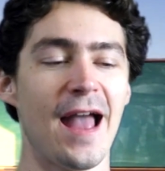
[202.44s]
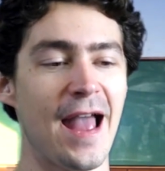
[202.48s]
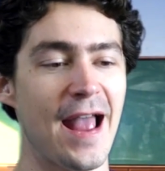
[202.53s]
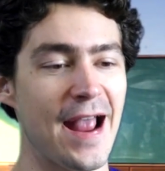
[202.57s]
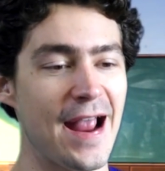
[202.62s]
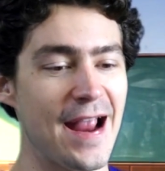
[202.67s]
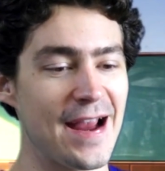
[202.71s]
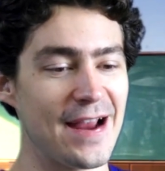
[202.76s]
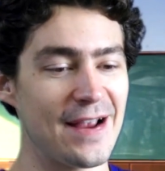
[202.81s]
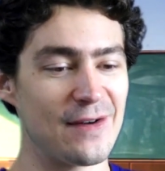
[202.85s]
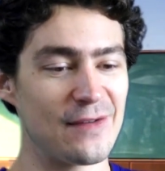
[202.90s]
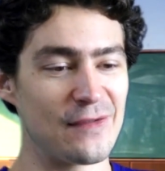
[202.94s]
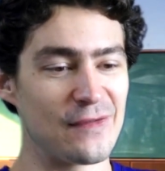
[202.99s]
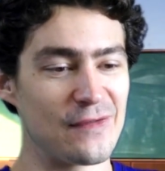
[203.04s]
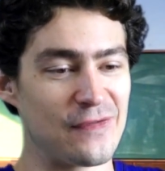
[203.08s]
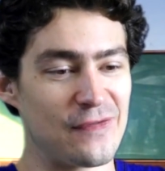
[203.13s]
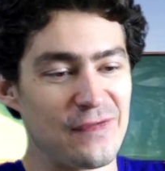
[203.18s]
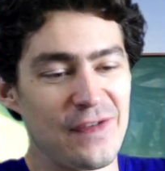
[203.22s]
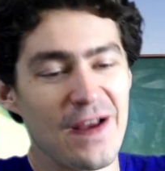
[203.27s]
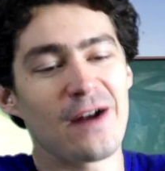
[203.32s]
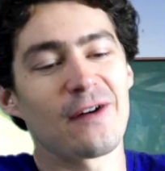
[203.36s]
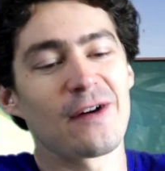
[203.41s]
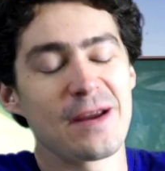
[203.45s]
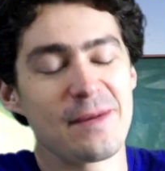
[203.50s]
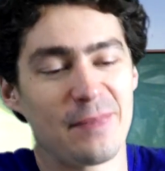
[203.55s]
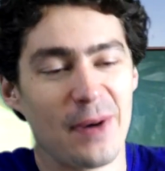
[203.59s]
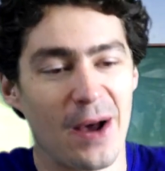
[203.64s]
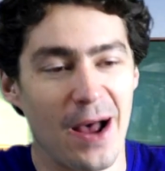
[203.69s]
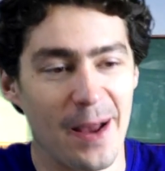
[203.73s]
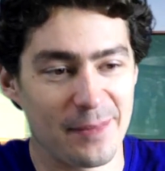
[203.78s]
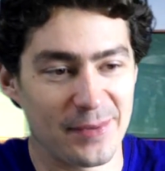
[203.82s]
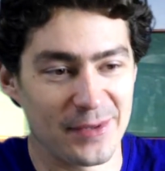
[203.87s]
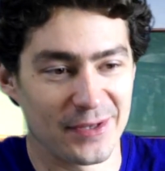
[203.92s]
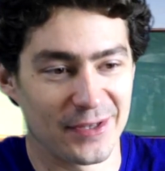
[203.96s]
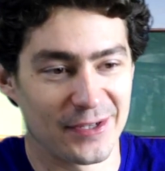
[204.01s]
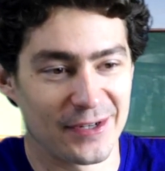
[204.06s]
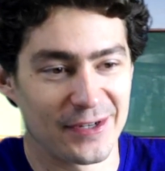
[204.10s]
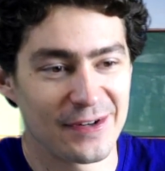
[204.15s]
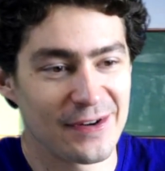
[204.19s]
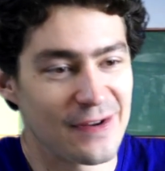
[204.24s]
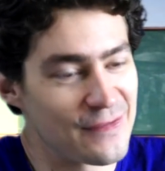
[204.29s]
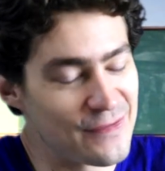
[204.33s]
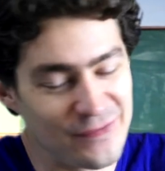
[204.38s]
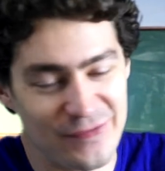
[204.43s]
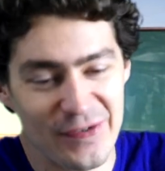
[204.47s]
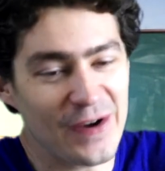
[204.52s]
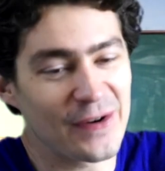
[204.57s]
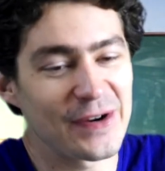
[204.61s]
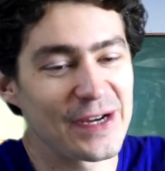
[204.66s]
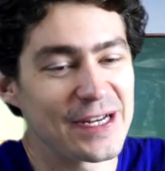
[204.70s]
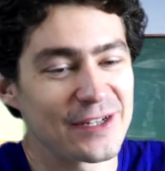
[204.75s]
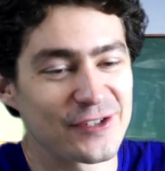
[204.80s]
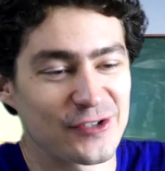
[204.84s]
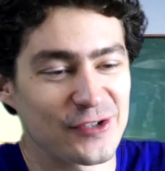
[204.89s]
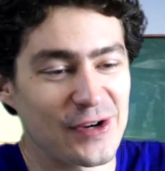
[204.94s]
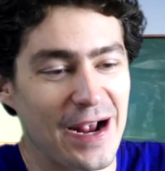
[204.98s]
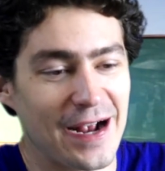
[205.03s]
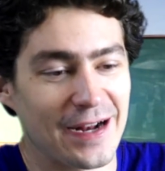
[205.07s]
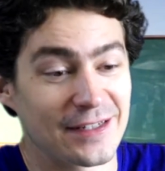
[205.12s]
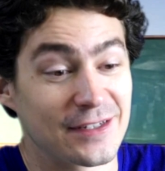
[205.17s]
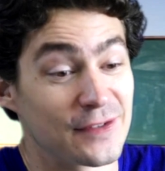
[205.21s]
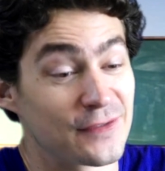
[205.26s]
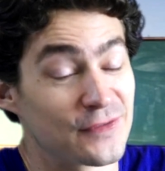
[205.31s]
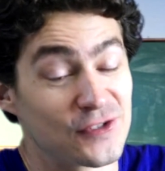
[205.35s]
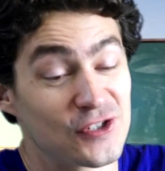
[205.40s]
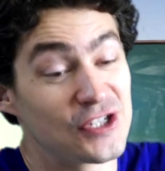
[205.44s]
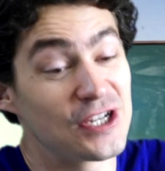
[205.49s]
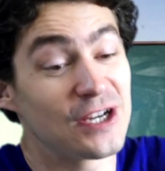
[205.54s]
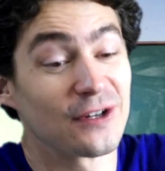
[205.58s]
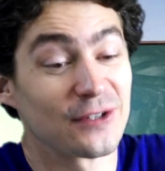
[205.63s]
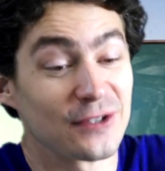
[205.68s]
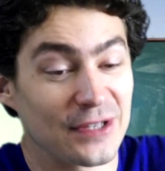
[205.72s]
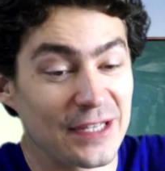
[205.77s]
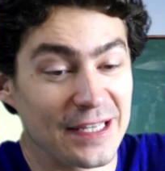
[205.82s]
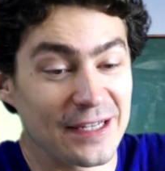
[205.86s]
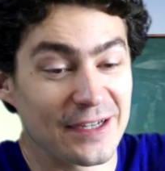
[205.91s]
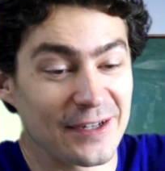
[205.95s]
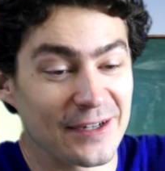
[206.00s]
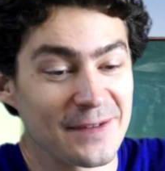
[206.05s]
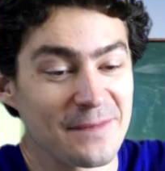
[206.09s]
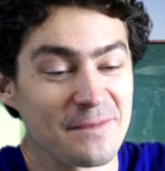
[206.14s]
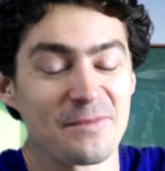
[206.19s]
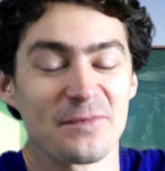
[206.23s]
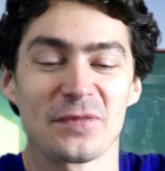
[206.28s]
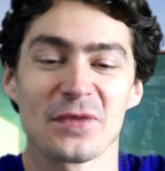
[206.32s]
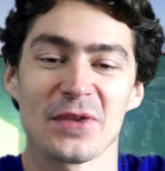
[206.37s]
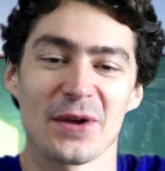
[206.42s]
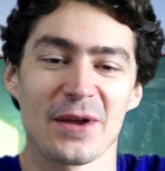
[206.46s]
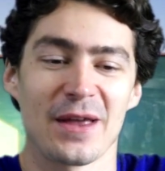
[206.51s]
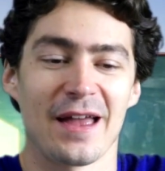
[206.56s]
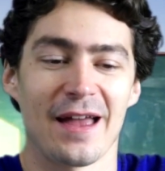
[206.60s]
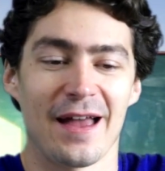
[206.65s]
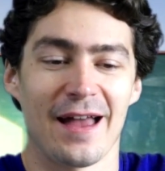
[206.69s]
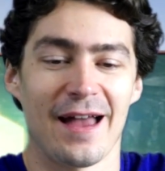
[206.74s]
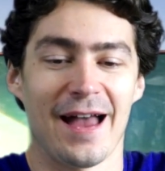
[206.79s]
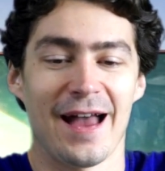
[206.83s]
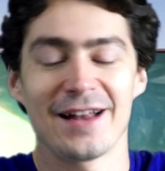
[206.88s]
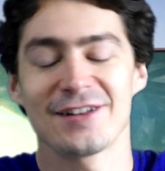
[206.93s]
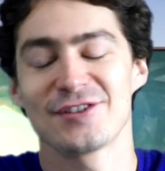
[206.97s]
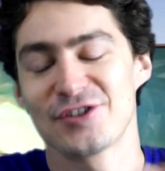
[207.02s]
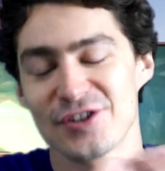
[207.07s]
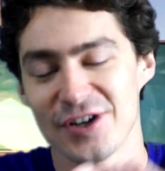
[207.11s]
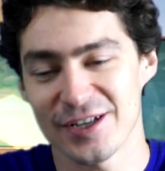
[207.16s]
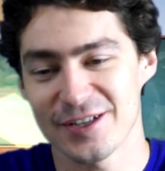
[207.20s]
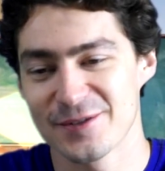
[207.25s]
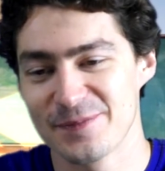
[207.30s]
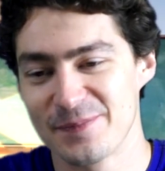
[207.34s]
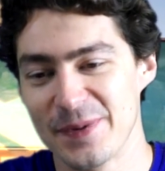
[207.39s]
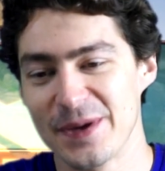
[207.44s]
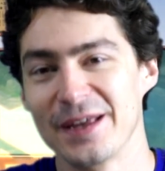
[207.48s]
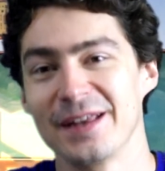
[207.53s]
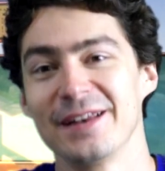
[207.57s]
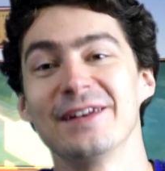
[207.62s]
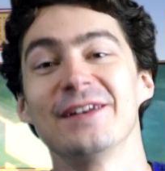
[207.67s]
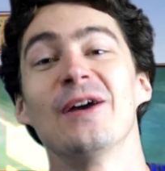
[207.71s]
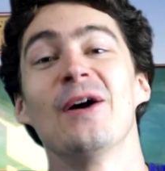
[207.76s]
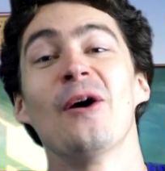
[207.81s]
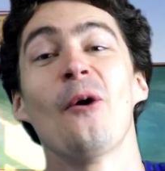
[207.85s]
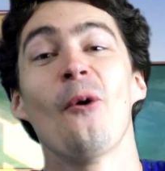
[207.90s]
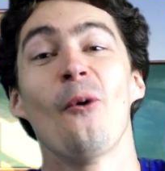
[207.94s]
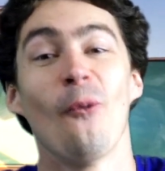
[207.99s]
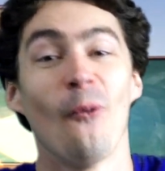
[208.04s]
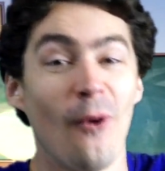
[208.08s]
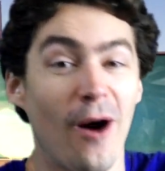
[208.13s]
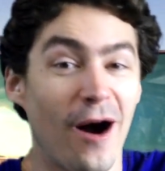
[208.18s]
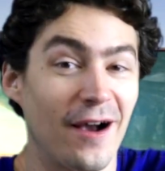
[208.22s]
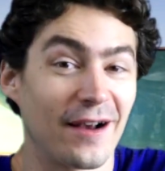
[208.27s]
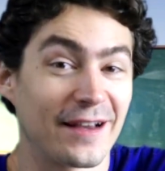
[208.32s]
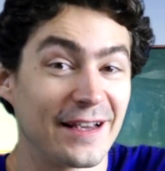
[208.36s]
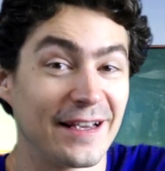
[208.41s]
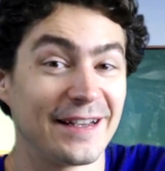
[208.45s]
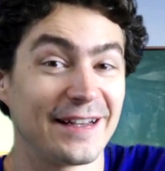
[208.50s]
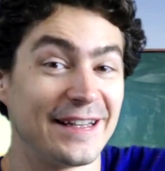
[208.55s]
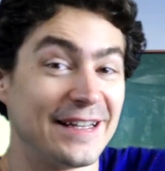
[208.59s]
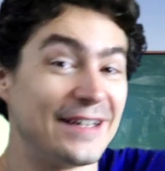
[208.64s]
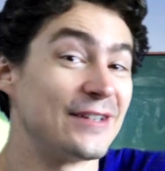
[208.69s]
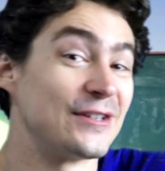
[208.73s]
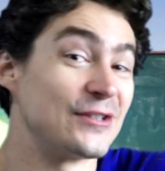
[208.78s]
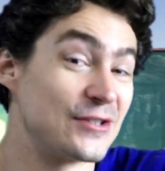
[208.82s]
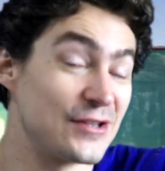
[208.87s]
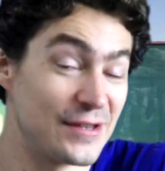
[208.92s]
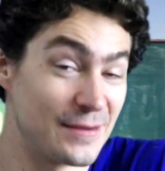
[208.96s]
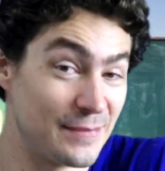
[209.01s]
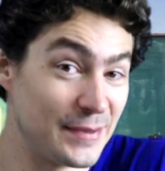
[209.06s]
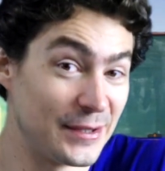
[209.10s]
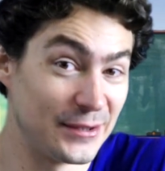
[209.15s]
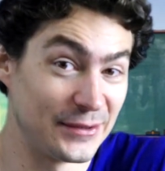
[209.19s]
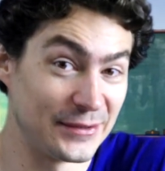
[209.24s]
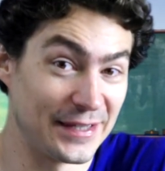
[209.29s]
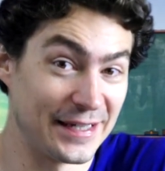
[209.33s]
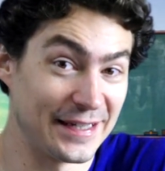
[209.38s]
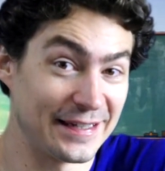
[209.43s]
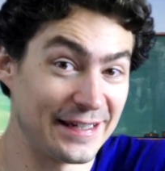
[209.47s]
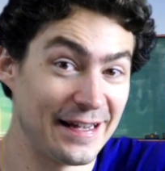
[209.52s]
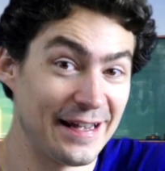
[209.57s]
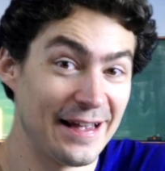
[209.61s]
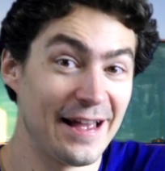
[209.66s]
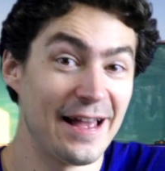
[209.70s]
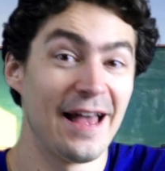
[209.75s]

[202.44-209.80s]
a very popular, very attractive cheerleader had just been walking into the building.